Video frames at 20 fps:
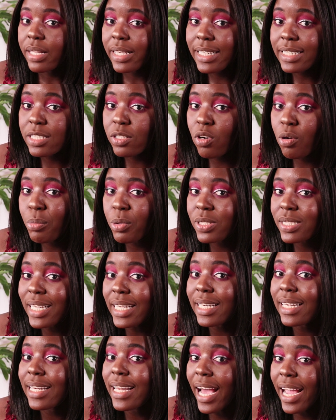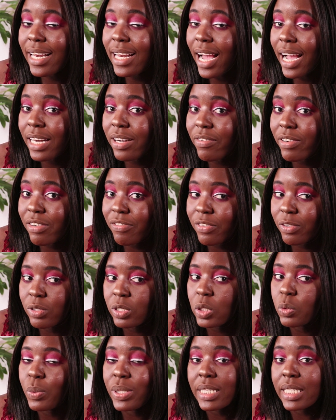it's almost at 900
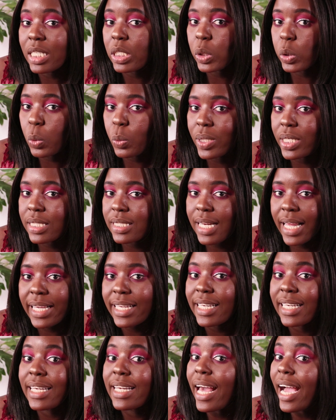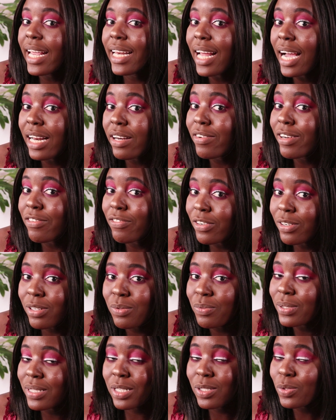views within two weeks like 900 views
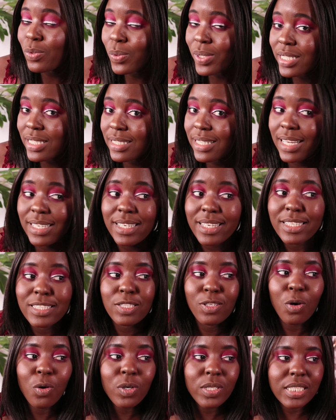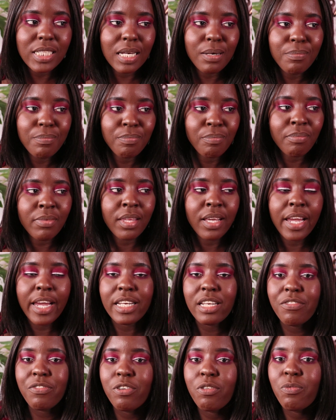within two weeks that is awesome
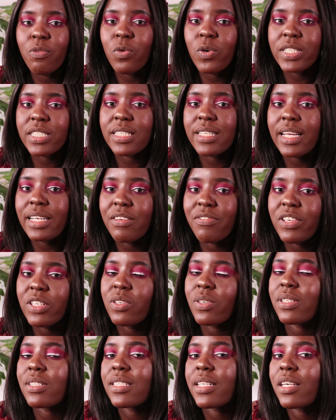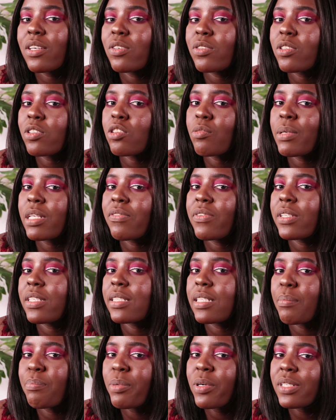and if you've watched that video thank you so, so much for the
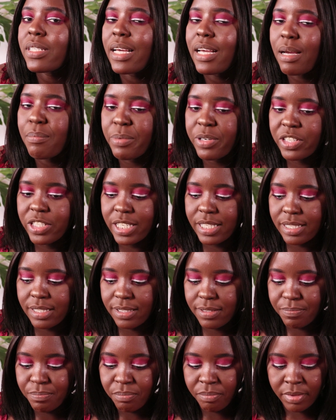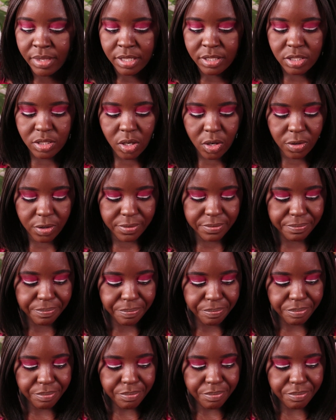support i appreciate it so